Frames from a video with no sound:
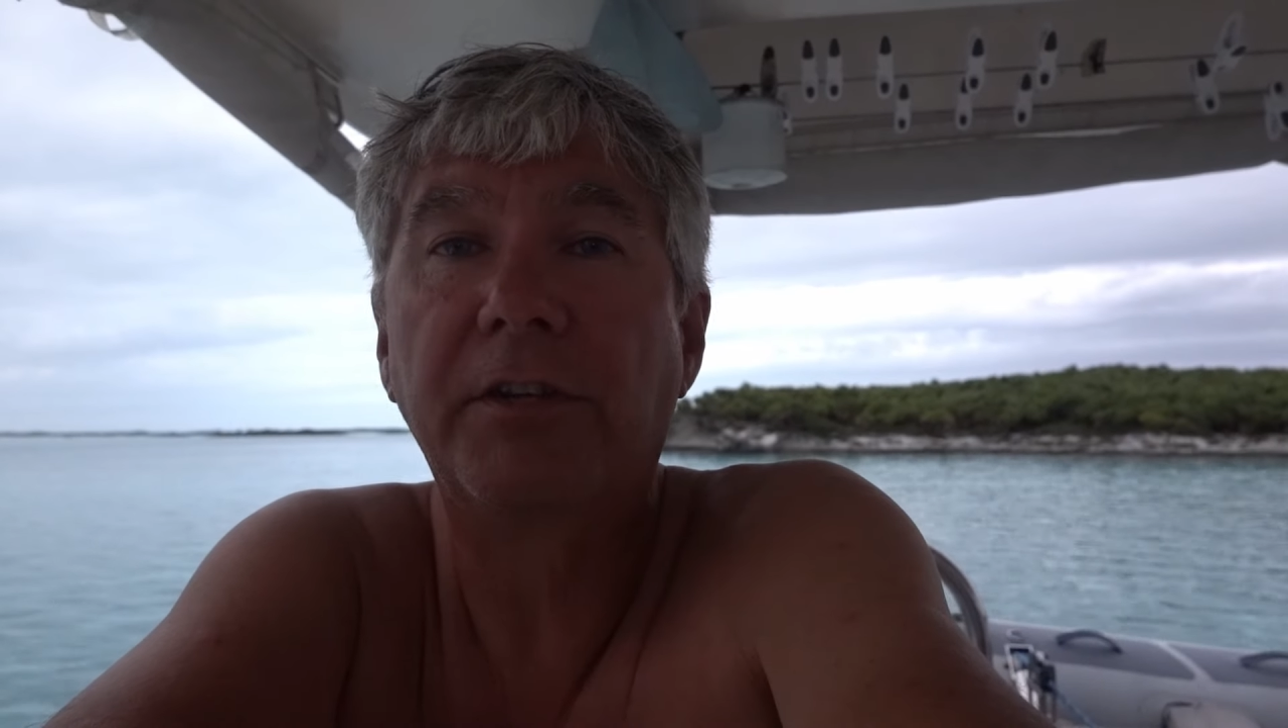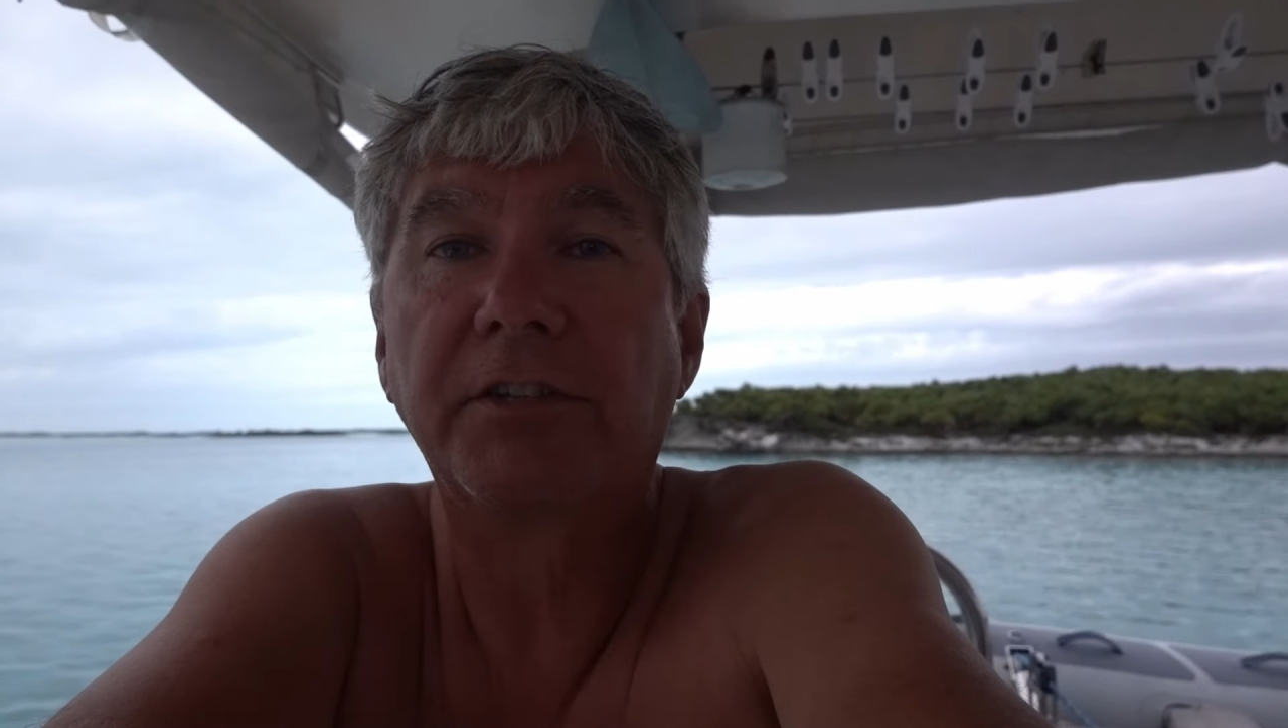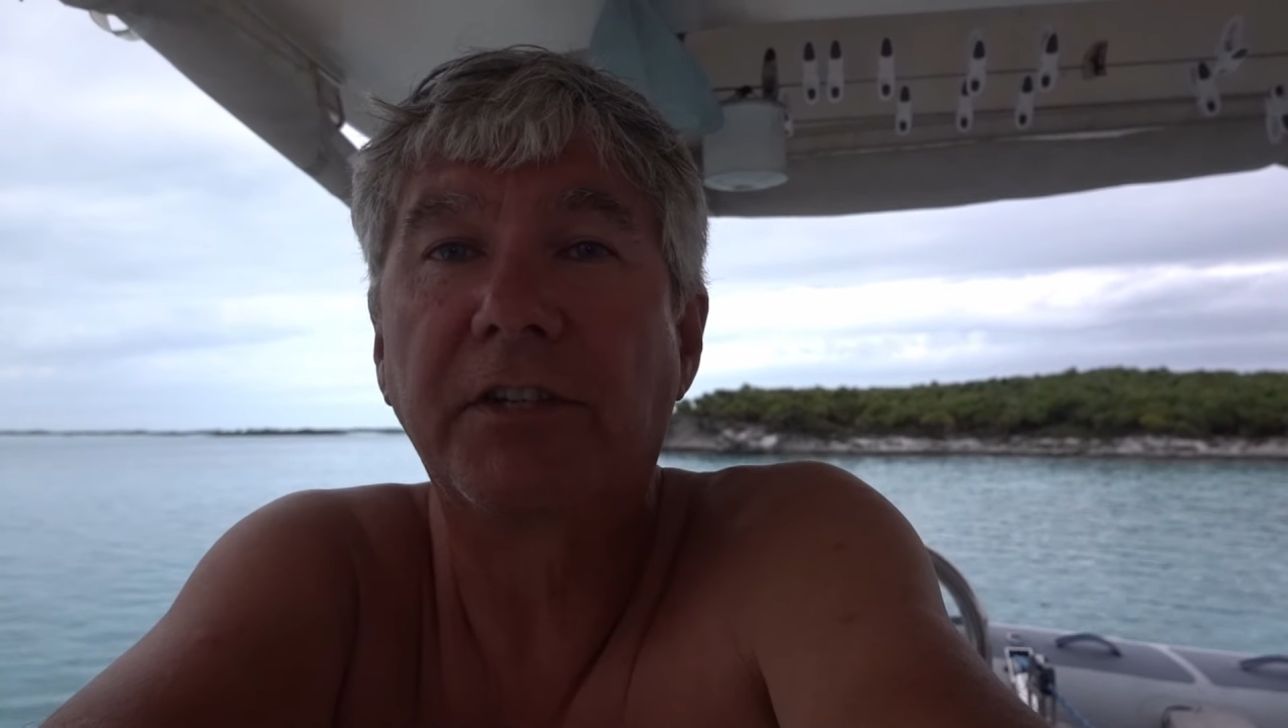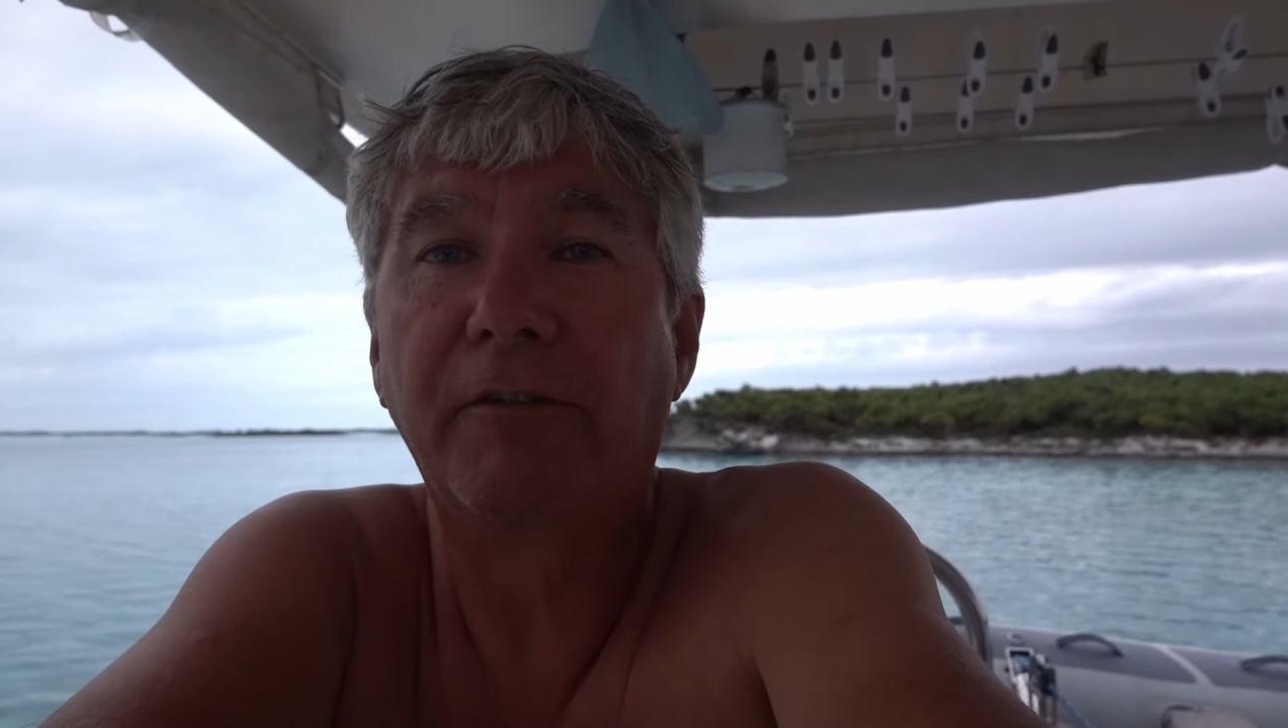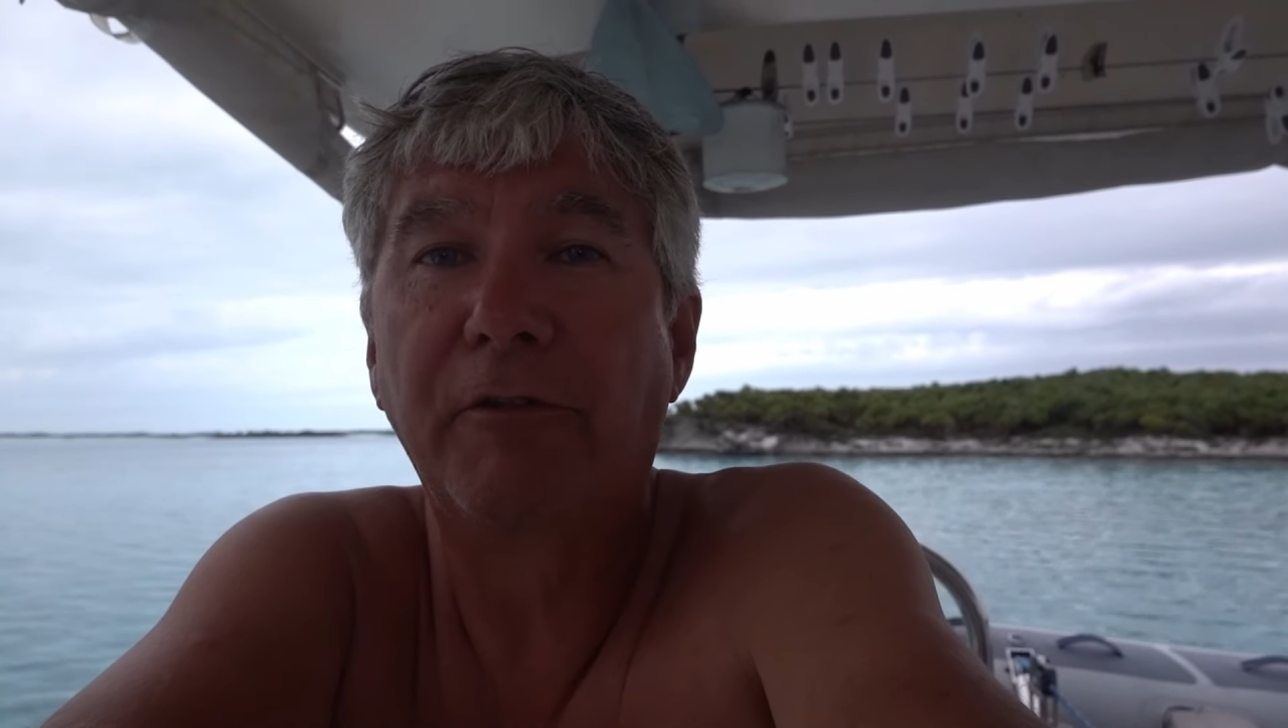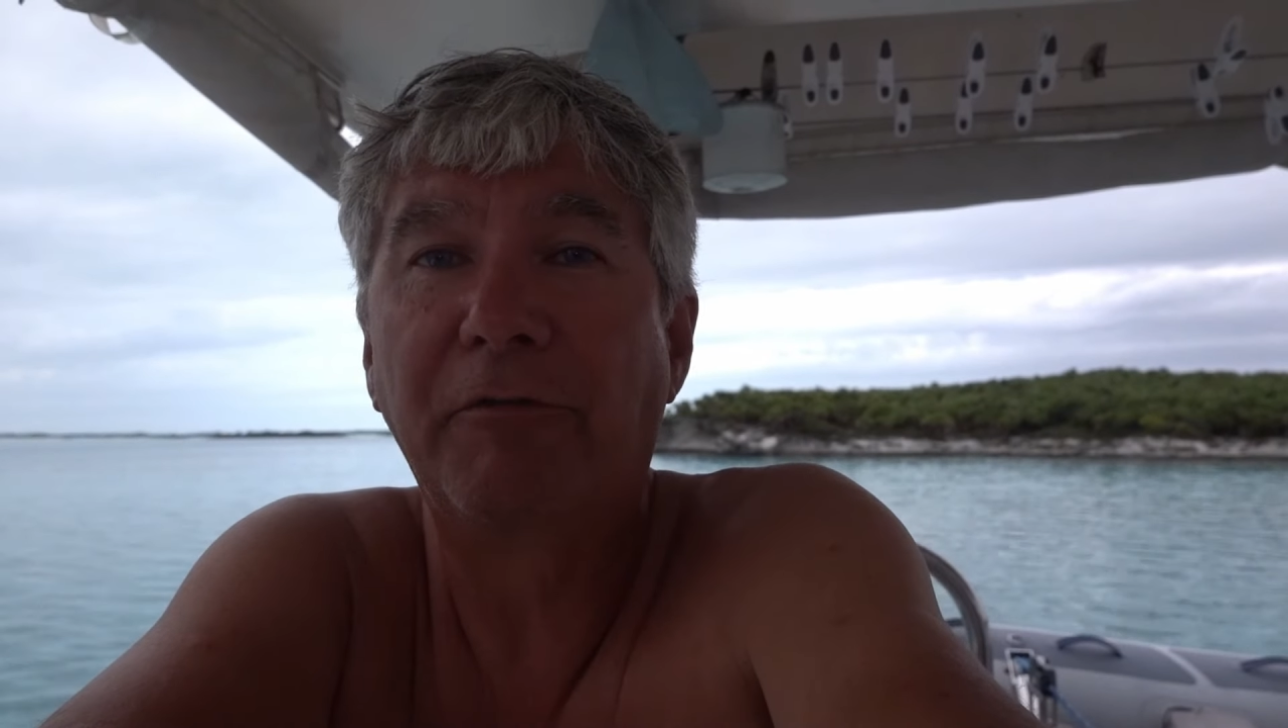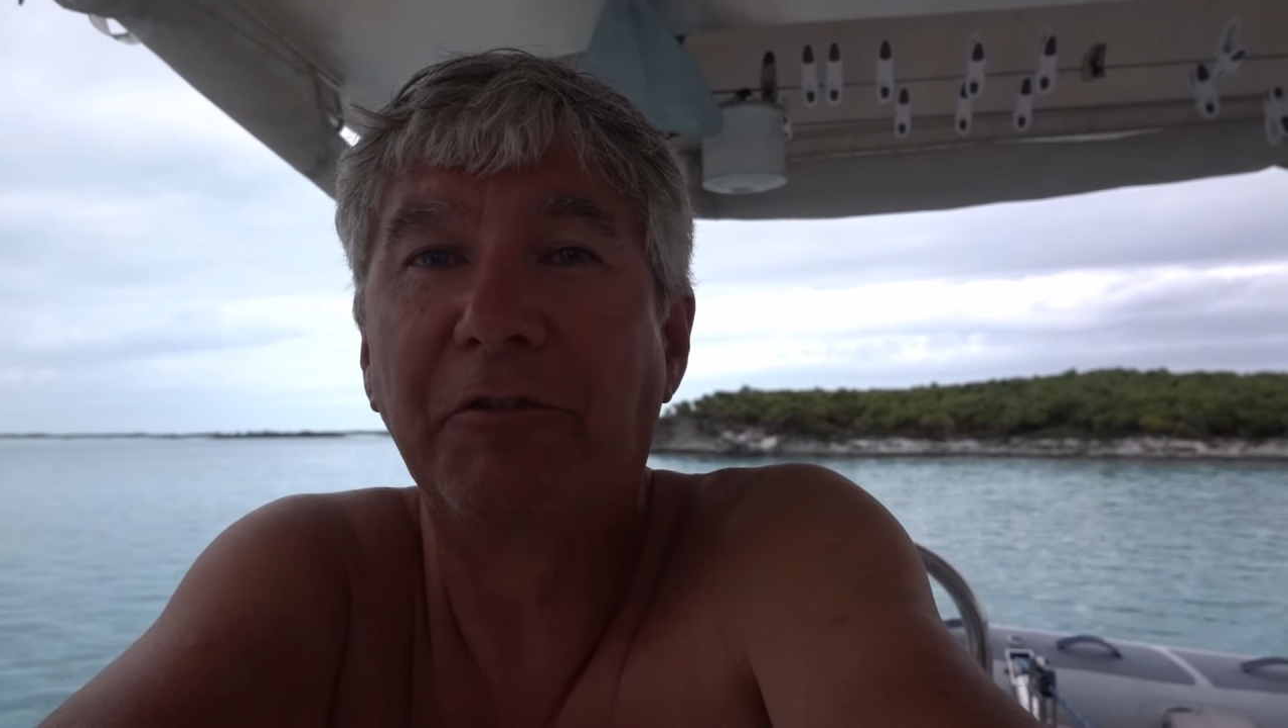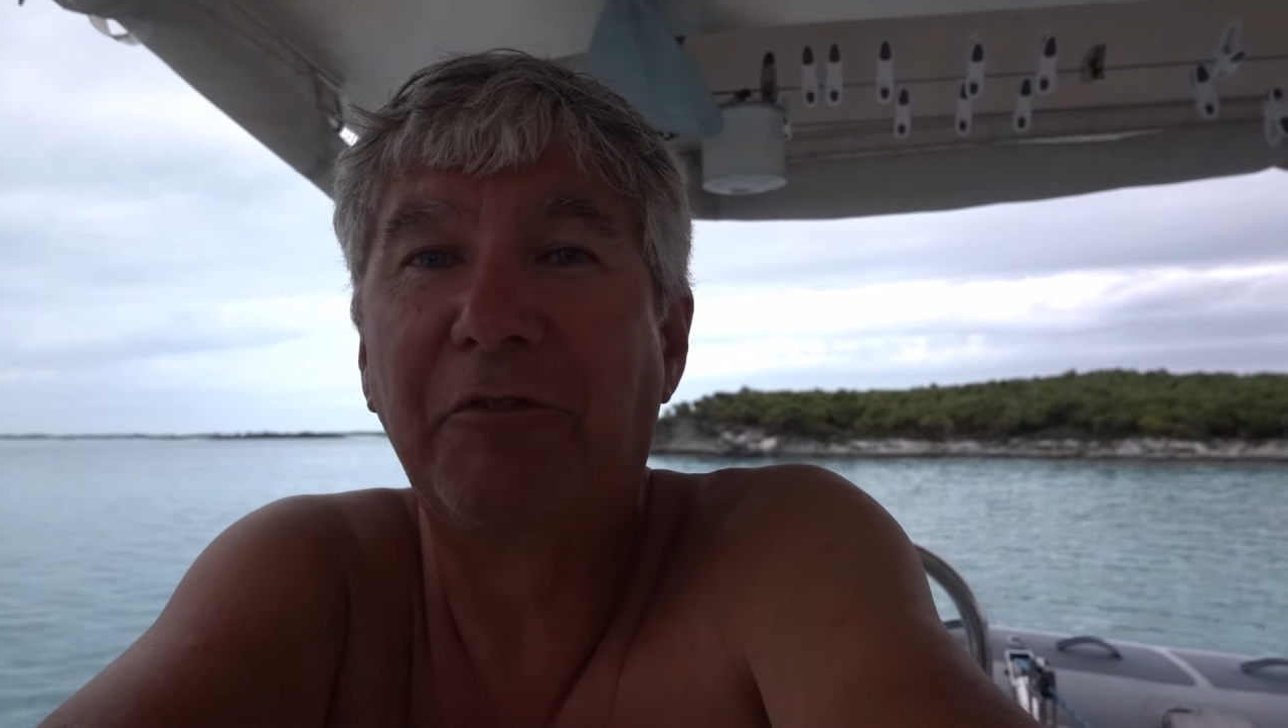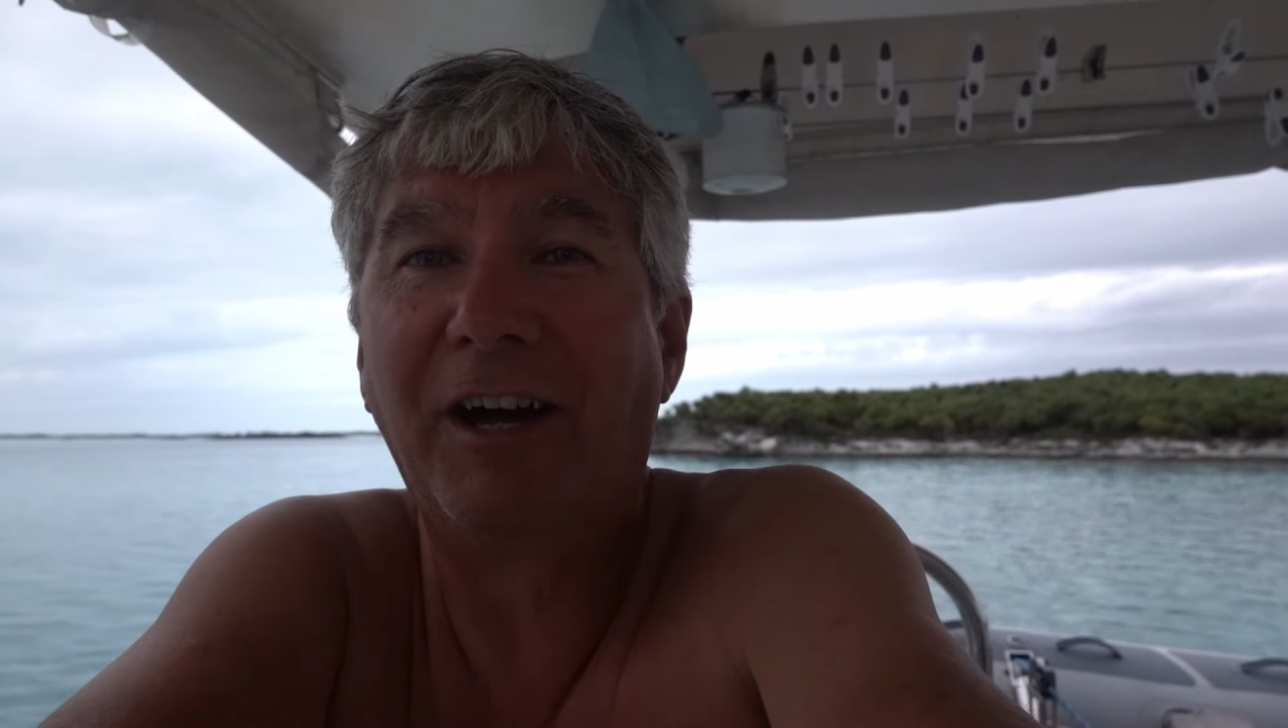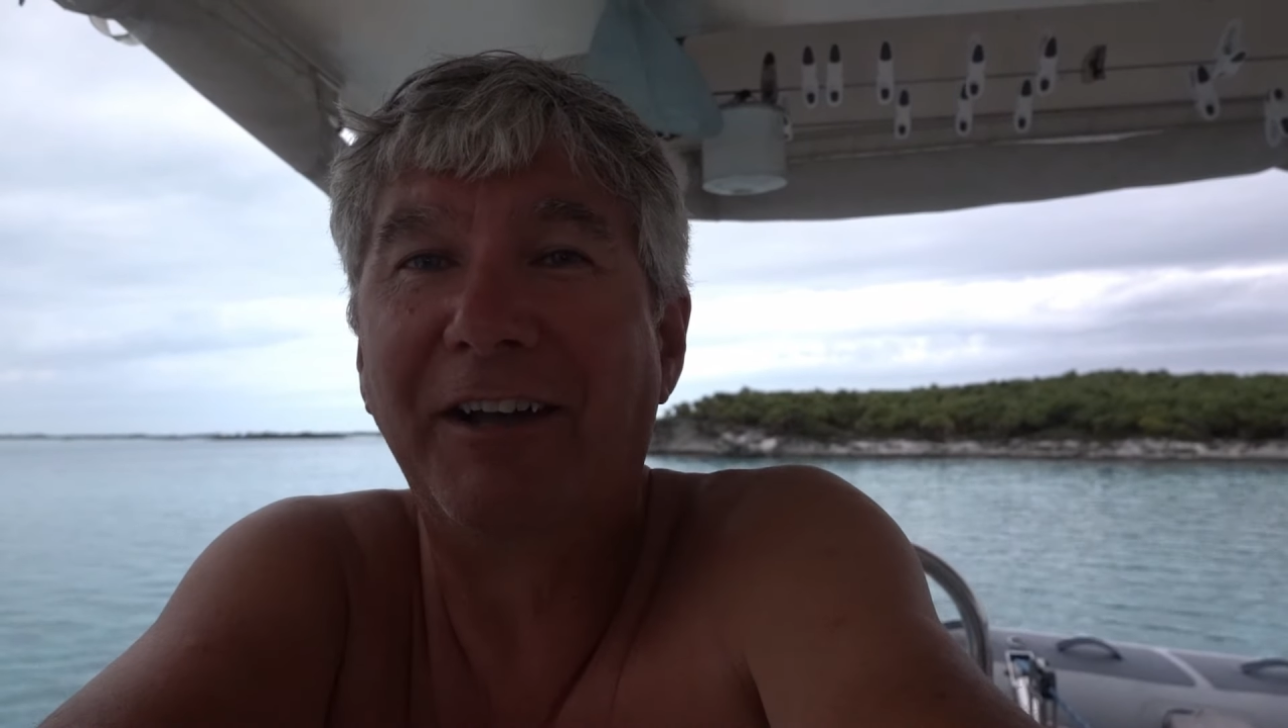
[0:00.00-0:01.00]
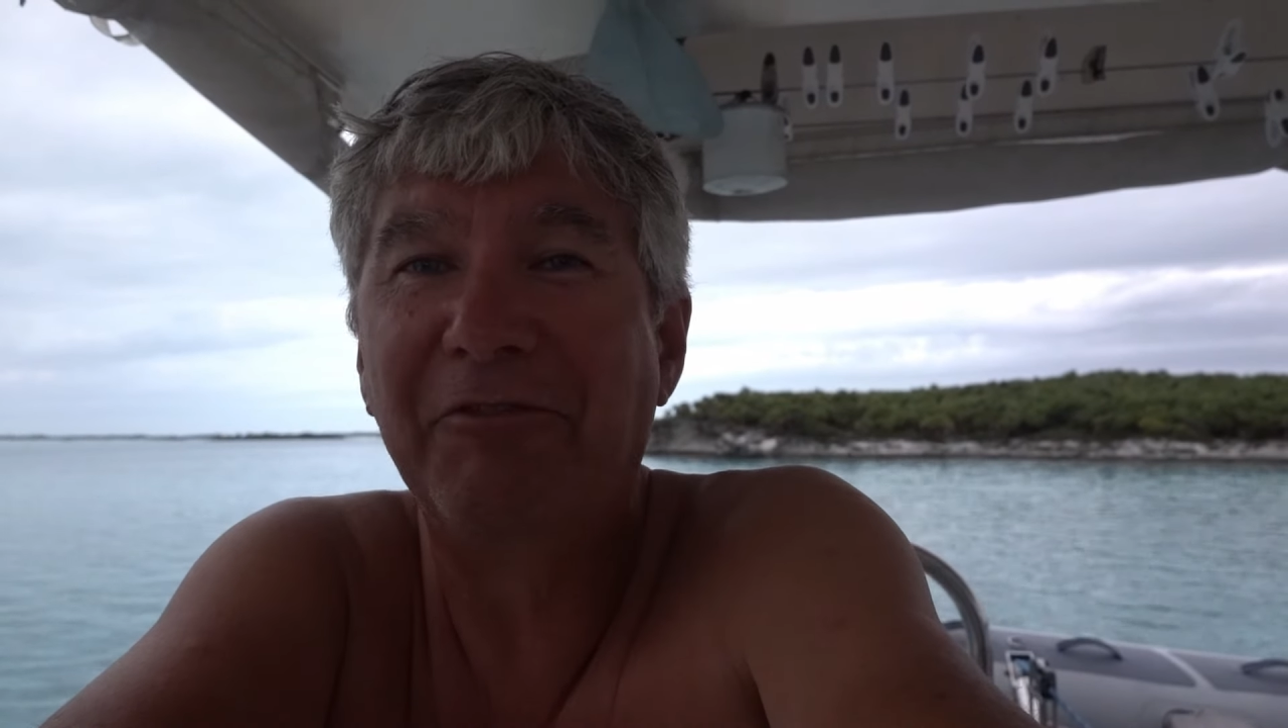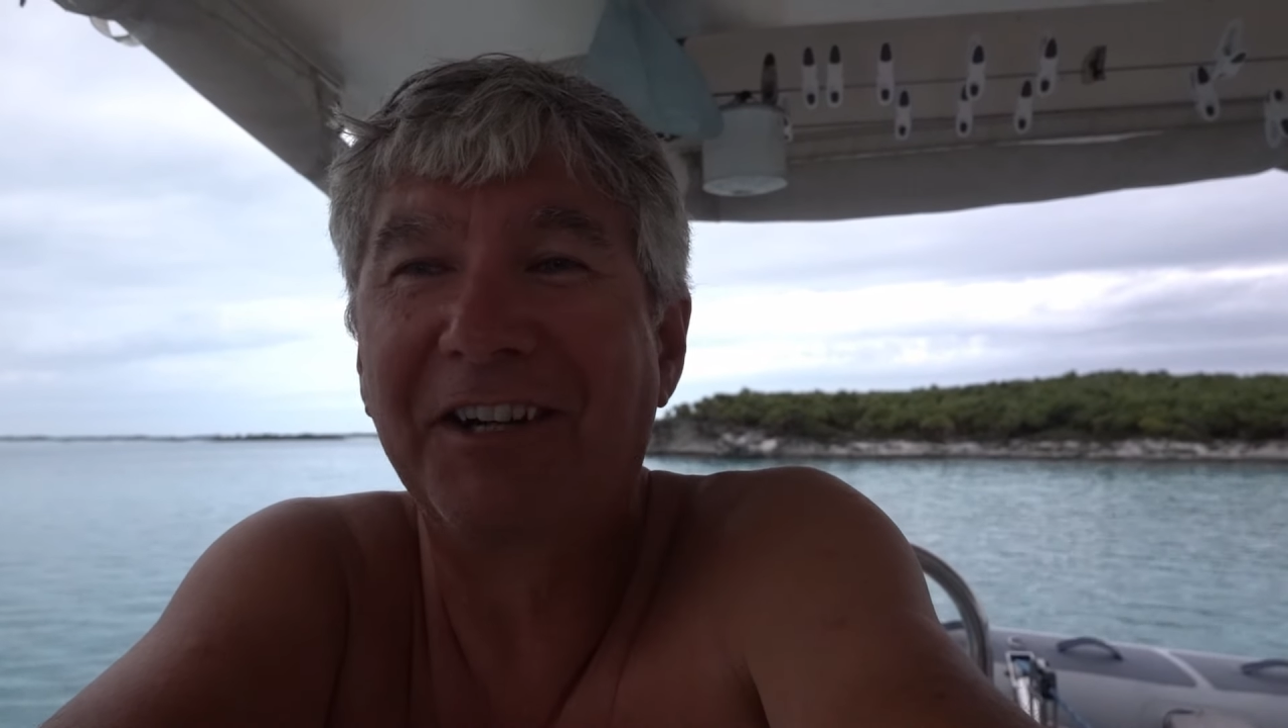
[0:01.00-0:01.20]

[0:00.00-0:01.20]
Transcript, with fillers: they saw fifty-five